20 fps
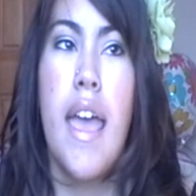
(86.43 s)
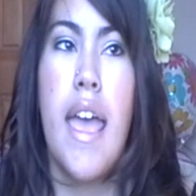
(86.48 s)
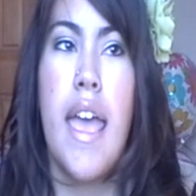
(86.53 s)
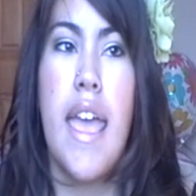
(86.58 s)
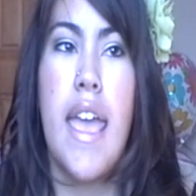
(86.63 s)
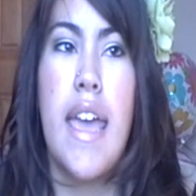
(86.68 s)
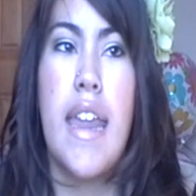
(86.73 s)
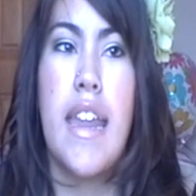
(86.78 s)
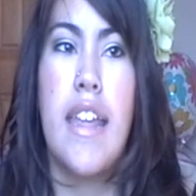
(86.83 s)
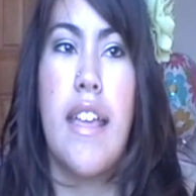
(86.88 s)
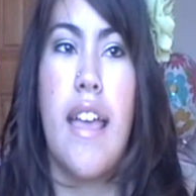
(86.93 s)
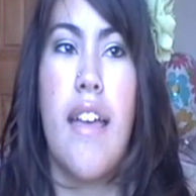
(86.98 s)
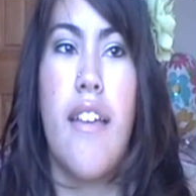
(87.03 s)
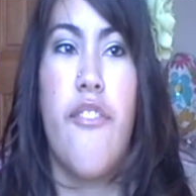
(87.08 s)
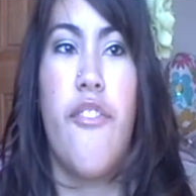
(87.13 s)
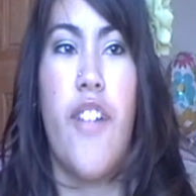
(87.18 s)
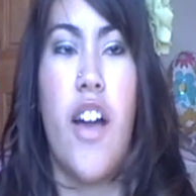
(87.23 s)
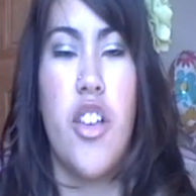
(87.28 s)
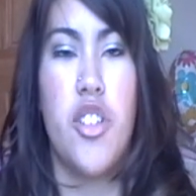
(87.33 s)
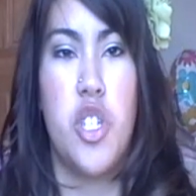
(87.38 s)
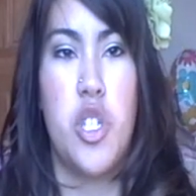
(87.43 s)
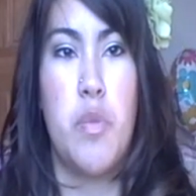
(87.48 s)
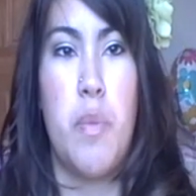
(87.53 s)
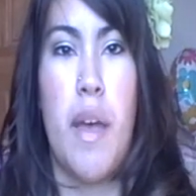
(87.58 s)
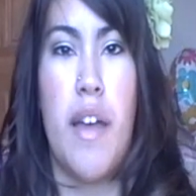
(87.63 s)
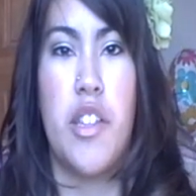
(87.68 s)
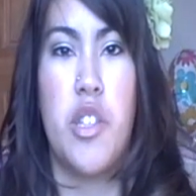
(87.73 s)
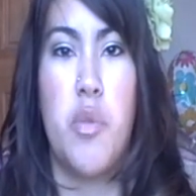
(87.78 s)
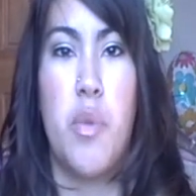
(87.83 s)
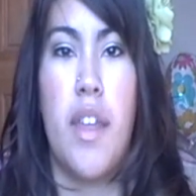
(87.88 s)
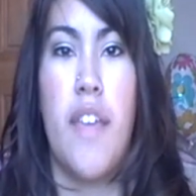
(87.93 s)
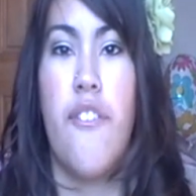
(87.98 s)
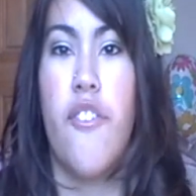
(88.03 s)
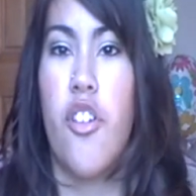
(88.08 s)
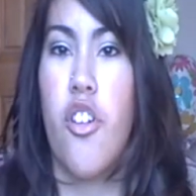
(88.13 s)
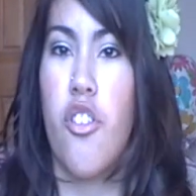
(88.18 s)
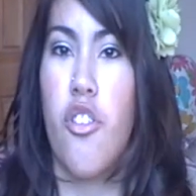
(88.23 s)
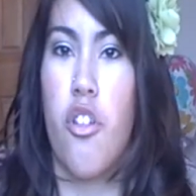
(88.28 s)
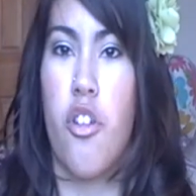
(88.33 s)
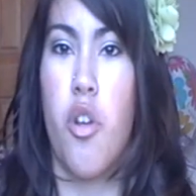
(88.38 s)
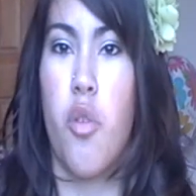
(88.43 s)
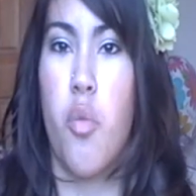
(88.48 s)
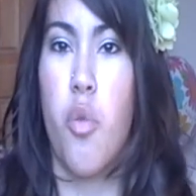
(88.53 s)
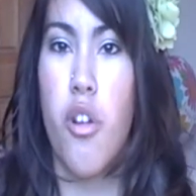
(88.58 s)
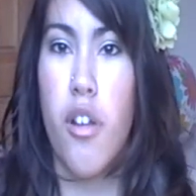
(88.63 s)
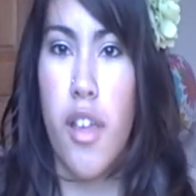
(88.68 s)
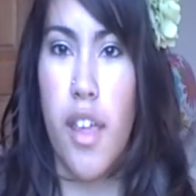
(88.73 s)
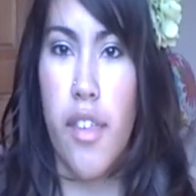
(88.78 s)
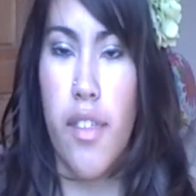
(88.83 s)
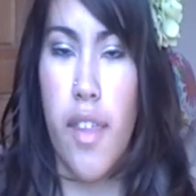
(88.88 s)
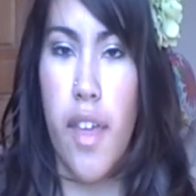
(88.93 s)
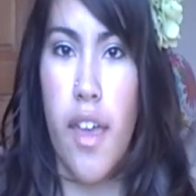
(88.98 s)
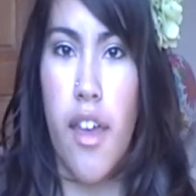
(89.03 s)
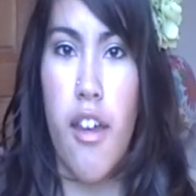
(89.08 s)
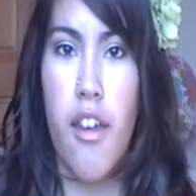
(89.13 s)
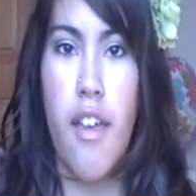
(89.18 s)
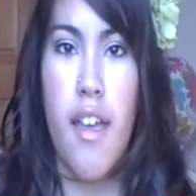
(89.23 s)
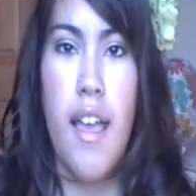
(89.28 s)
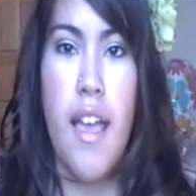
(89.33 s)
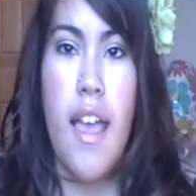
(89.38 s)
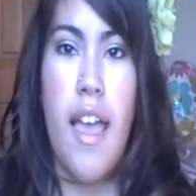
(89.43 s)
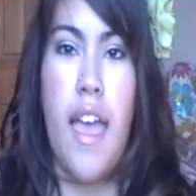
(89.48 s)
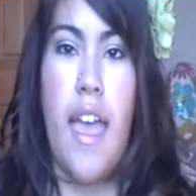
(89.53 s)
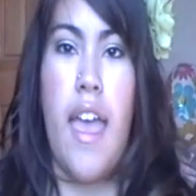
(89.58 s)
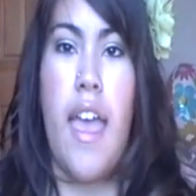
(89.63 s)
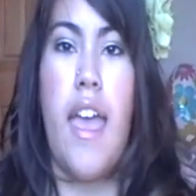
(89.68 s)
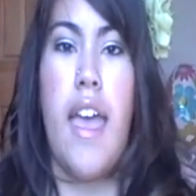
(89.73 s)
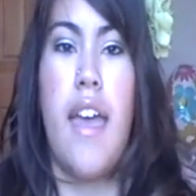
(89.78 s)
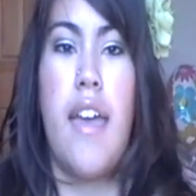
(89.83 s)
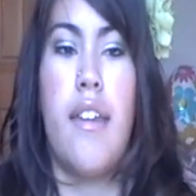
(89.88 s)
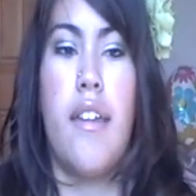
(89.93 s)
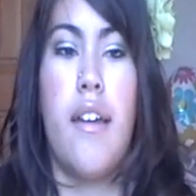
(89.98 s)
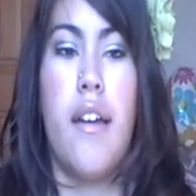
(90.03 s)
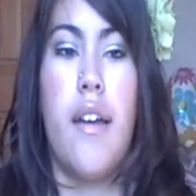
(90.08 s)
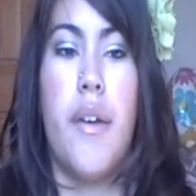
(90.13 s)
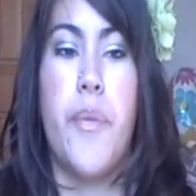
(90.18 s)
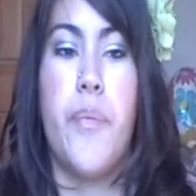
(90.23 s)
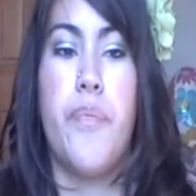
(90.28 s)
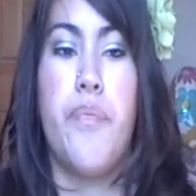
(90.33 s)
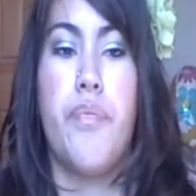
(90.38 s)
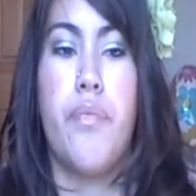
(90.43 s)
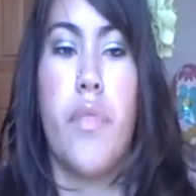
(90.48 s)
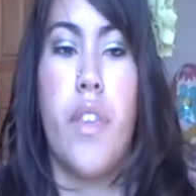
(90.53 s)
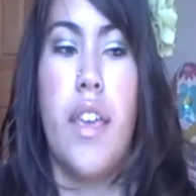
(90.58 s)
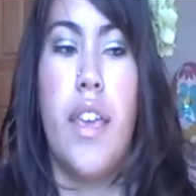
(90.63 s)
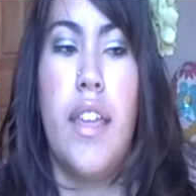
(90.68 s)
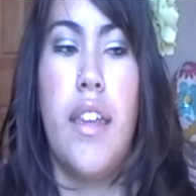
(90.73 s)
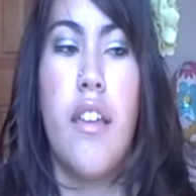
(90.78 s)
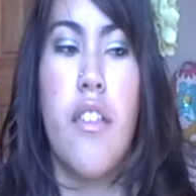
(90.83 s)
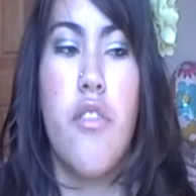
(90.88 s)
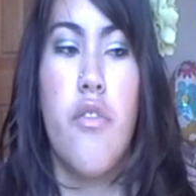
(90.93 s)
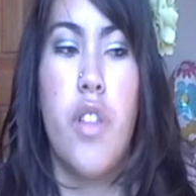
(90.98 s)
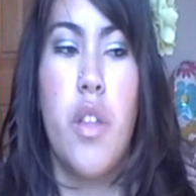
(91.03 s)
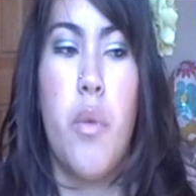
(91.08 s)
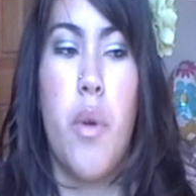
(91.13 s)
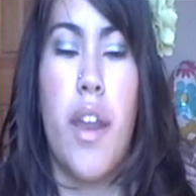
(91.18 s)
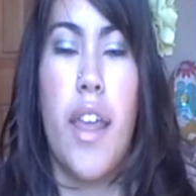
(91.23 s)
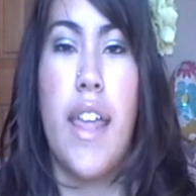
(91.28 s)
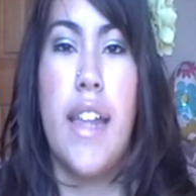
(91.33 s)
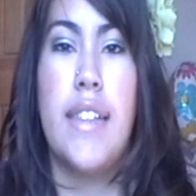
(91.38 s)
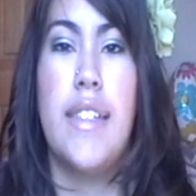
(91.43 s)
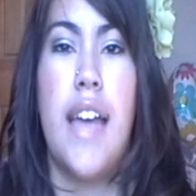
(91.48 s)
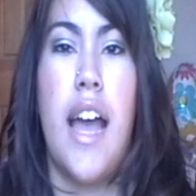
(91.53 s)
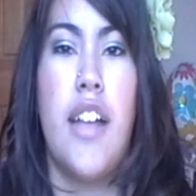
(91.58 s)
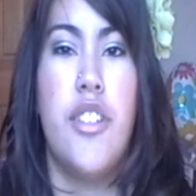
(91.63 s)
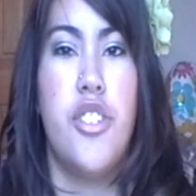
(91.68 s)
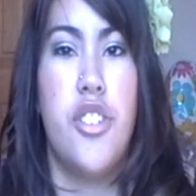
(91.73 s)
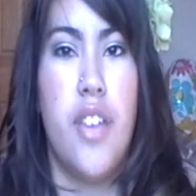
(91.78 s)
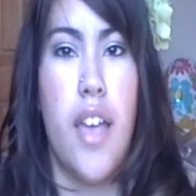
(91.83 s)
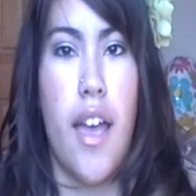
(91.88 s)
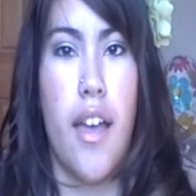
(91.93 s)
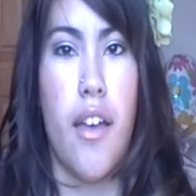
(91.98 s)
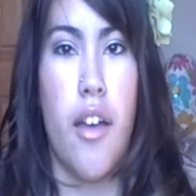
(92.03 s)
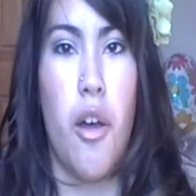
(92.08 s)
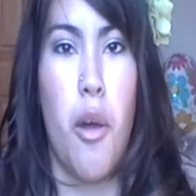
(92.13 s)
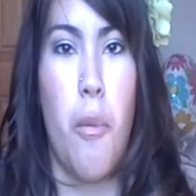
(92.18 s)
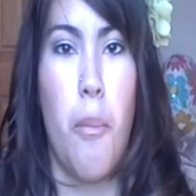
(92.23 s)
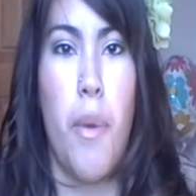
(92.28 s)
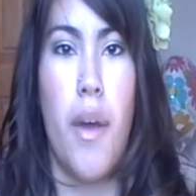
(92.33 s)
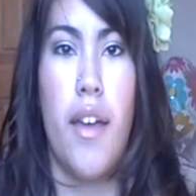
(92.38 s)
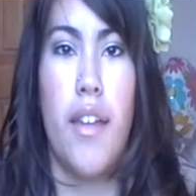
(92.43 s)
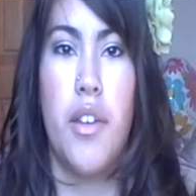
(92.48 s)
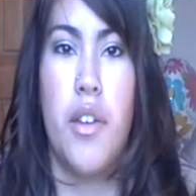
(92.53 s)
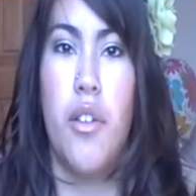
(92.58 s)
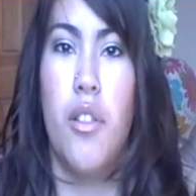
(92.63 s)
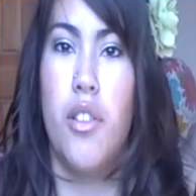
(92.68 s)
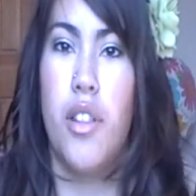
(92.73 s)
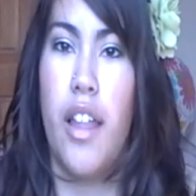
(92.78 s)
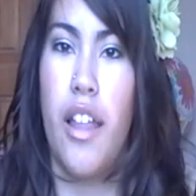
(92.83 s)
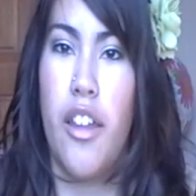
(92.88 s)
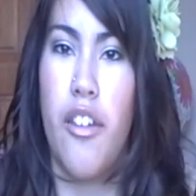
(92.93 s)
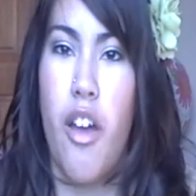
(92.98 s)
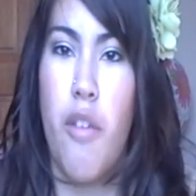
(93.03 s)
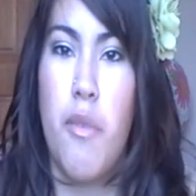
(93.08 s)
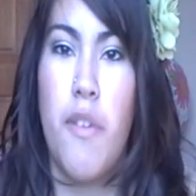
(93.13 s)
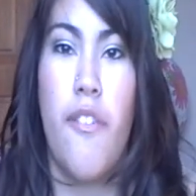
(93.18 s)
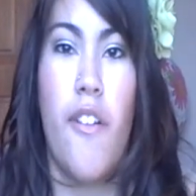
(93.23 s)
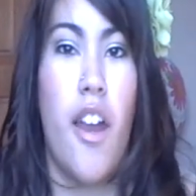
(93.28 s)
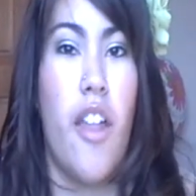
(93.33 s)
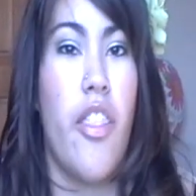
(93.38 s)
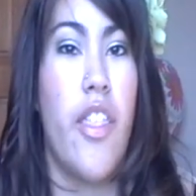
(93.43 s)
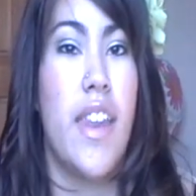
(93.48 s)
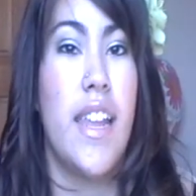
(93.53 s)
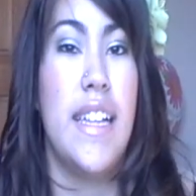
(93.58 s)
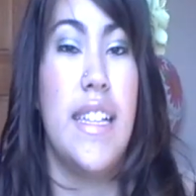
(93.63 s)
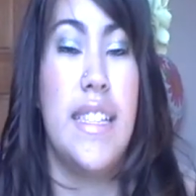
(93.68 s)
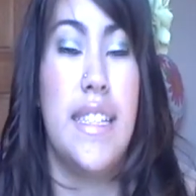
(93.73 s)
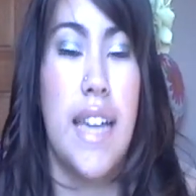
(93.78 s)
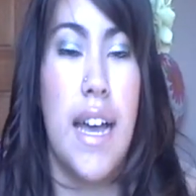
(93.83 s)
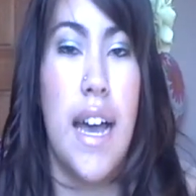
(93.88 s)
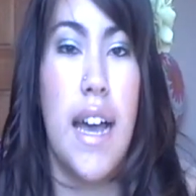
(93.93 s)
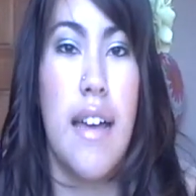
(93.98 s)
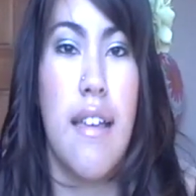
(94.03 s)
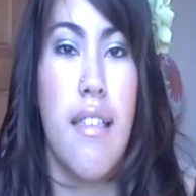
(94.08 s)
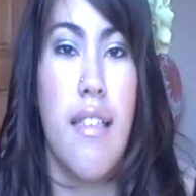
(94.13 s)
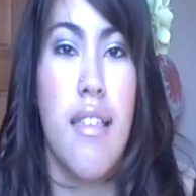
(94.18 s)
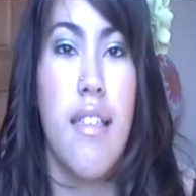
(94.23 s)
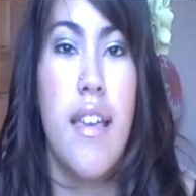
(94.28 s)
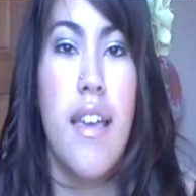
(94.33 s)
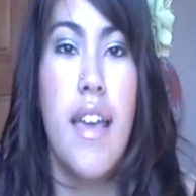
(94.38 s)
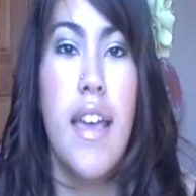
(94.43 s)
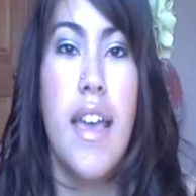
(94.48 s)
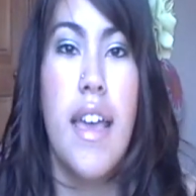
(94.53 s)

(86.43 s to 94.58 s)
And it had flashes back to when he first started working there. And he doesn't really want to get attached to Echo, but later on we find out that he does.